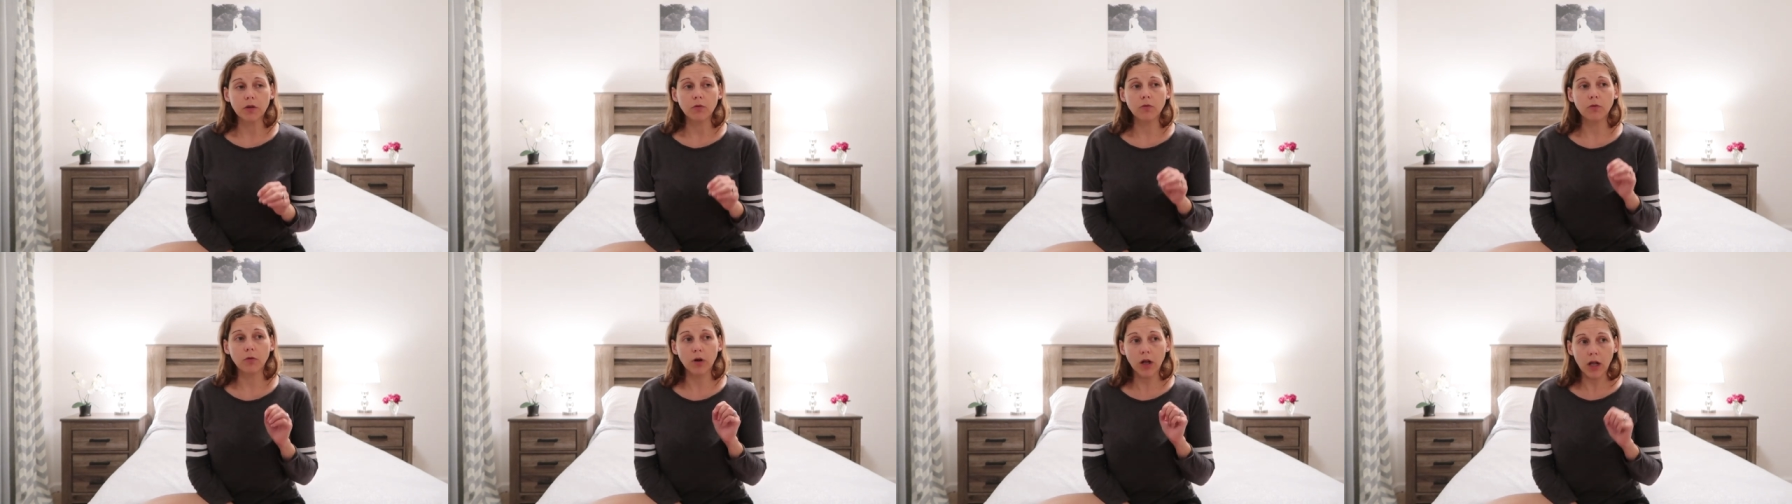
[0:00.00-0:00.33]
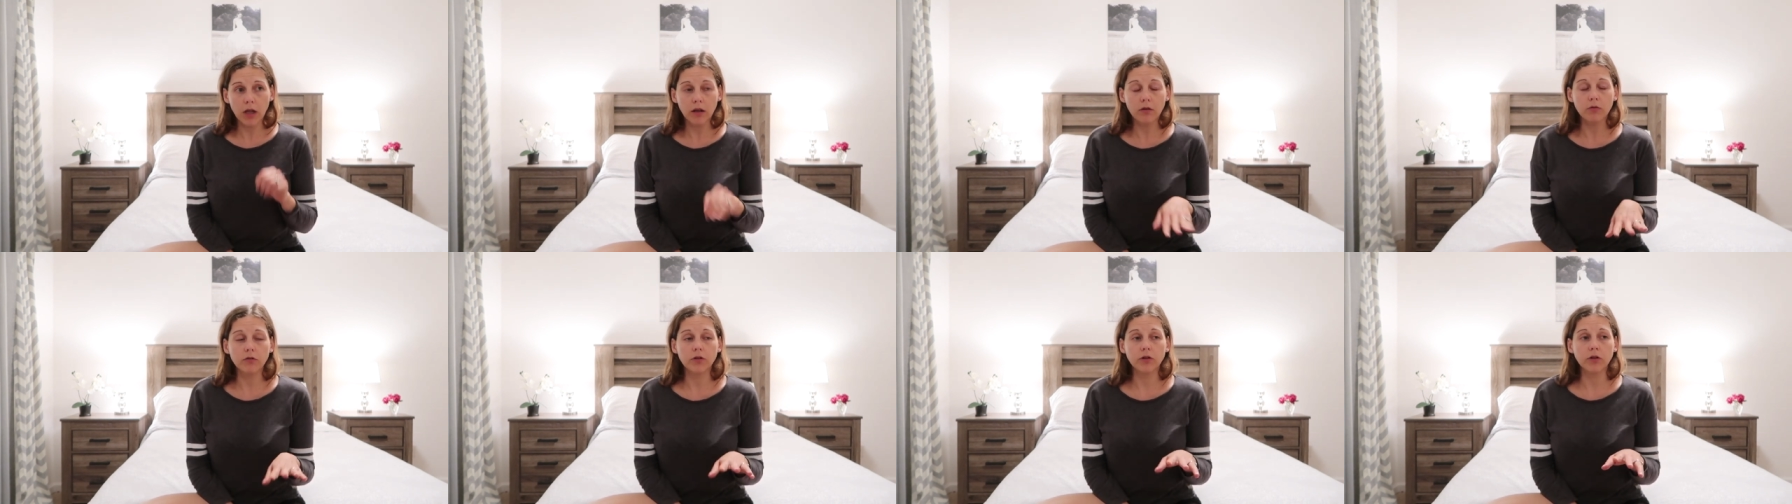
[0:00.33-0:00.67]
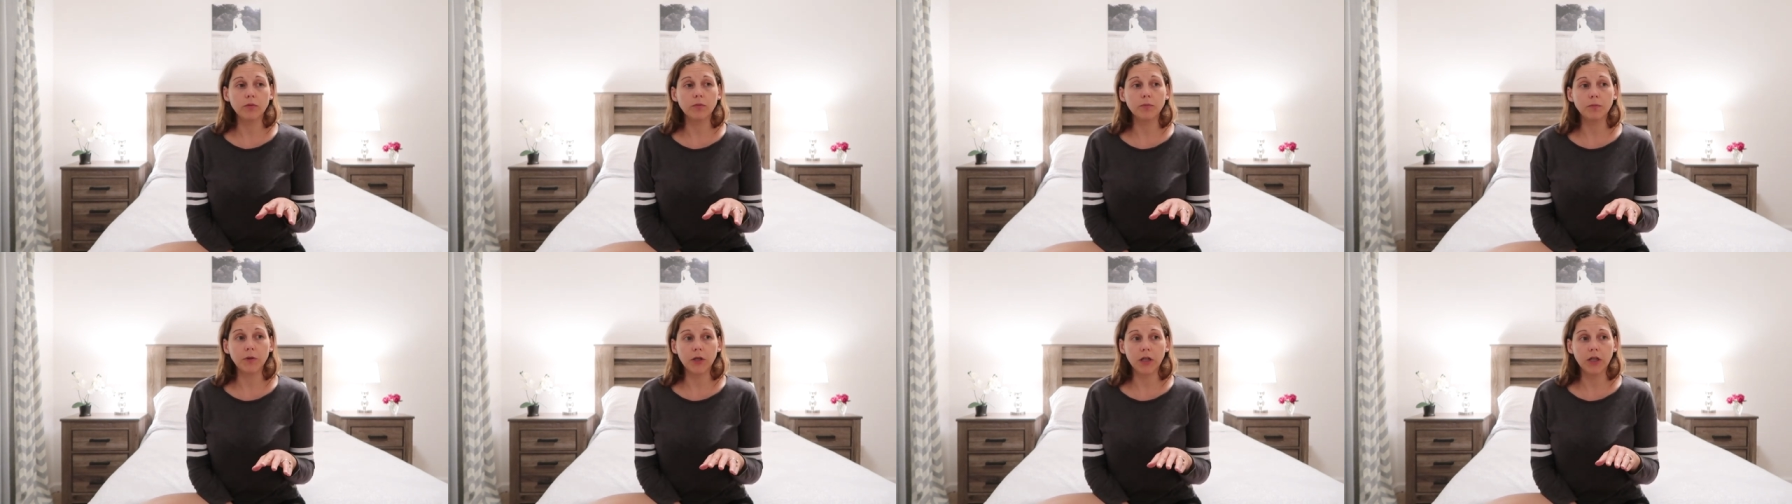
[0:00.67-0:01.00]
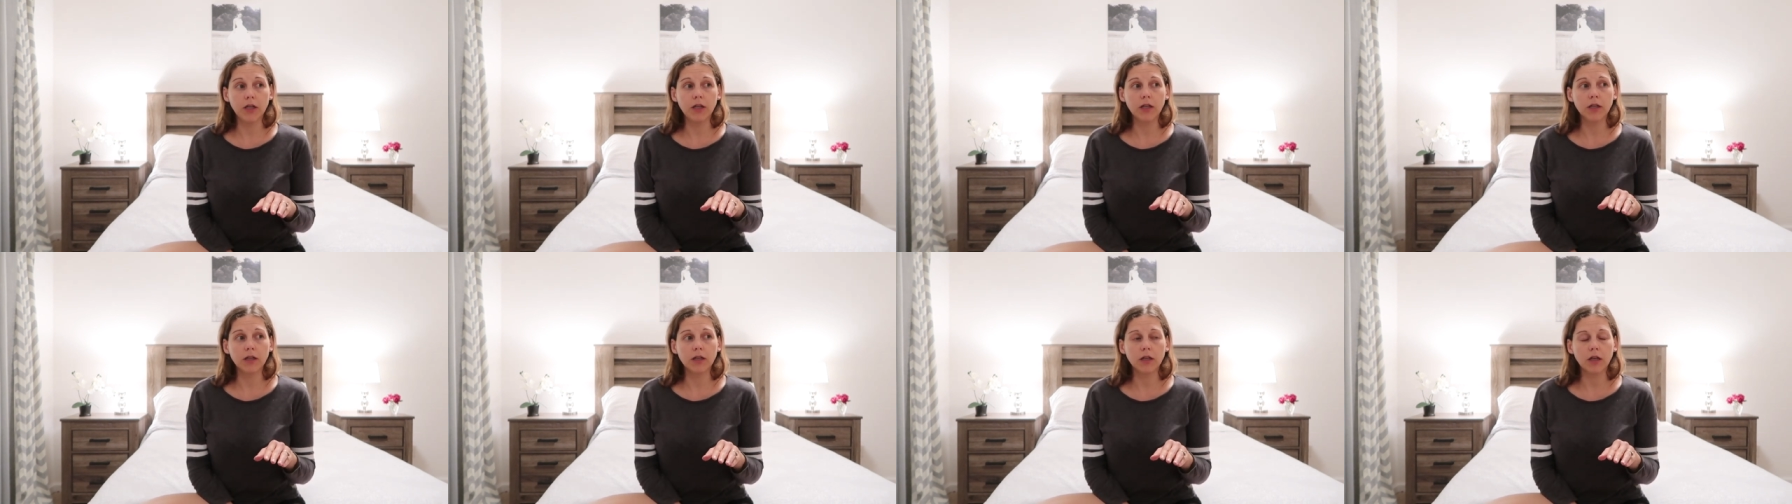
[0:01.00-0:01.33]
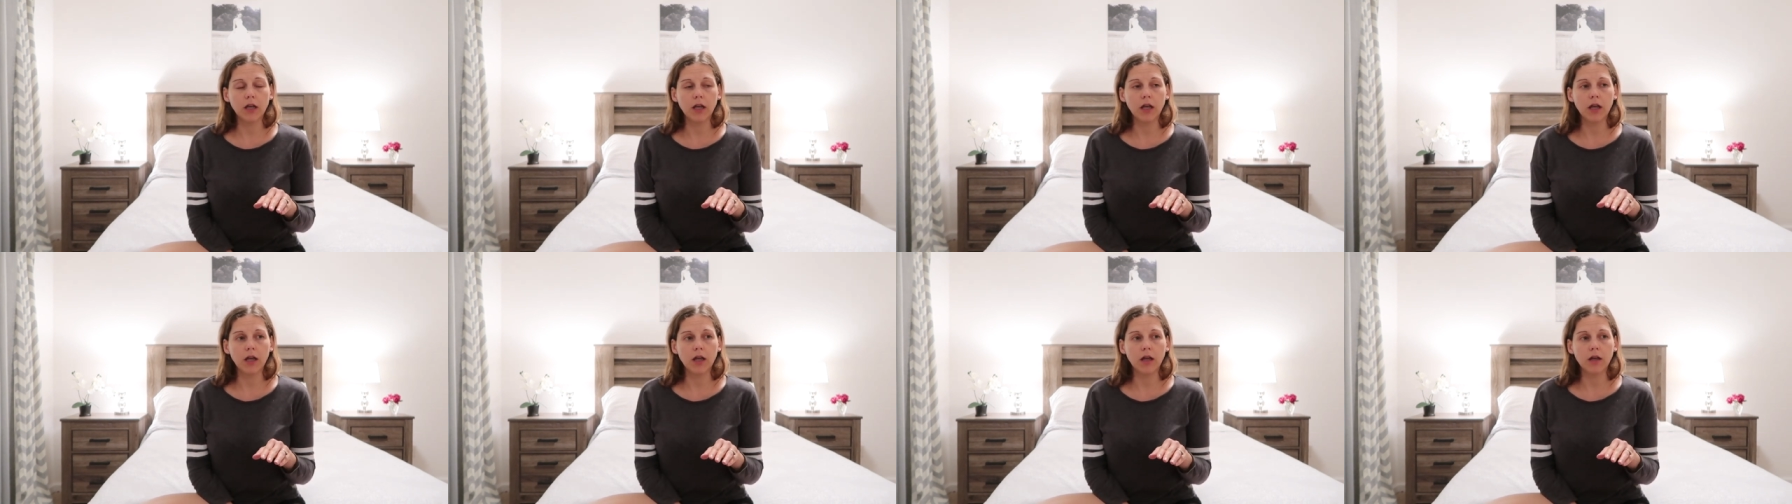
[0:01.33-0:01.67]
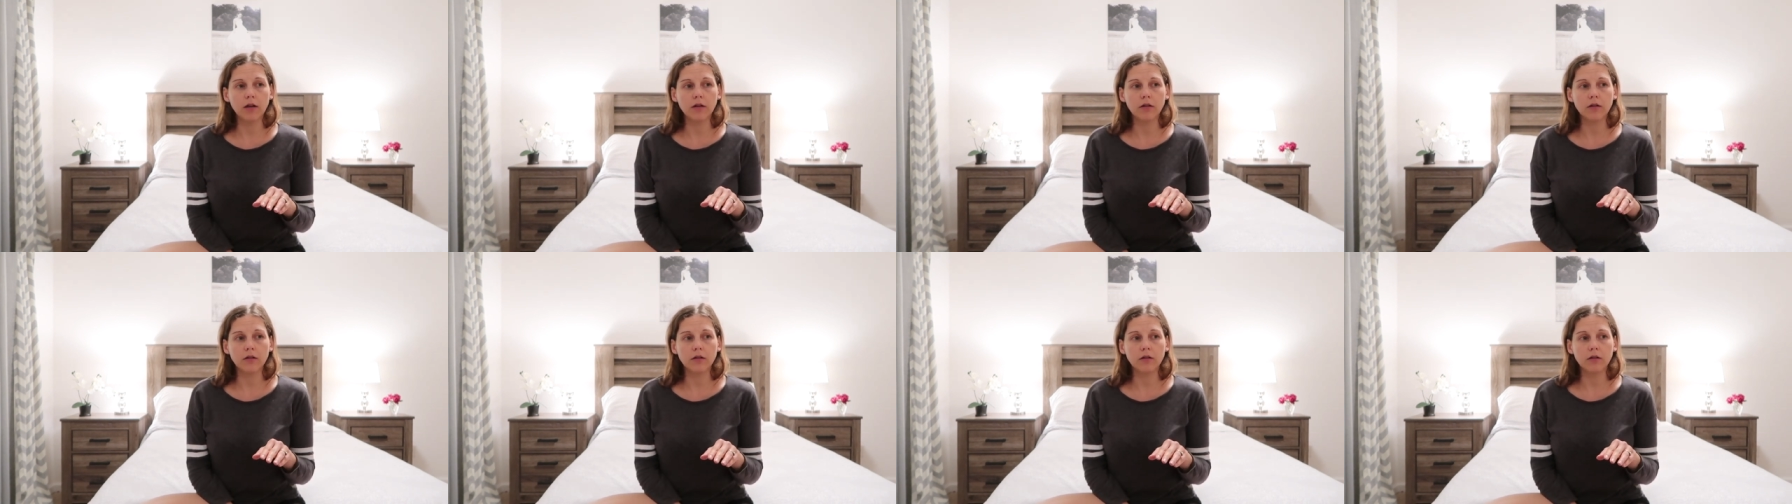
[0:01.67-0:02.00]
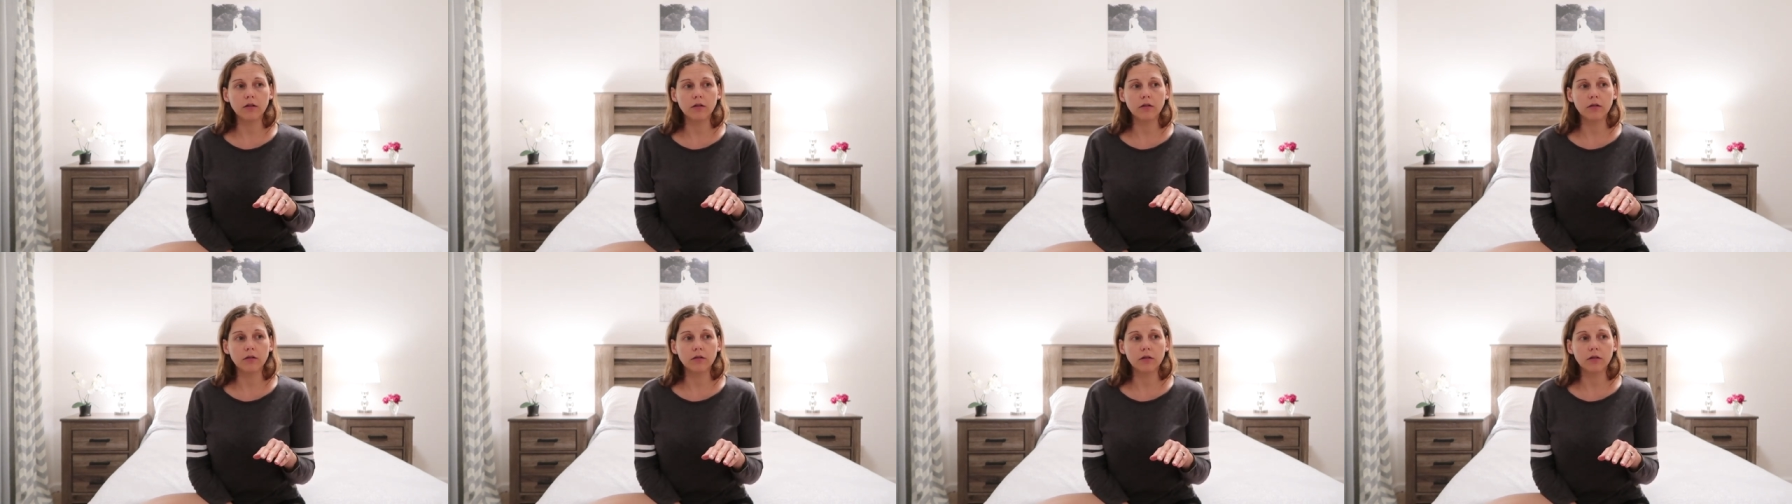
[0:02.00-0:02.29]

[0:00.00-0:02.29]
while was you peeing and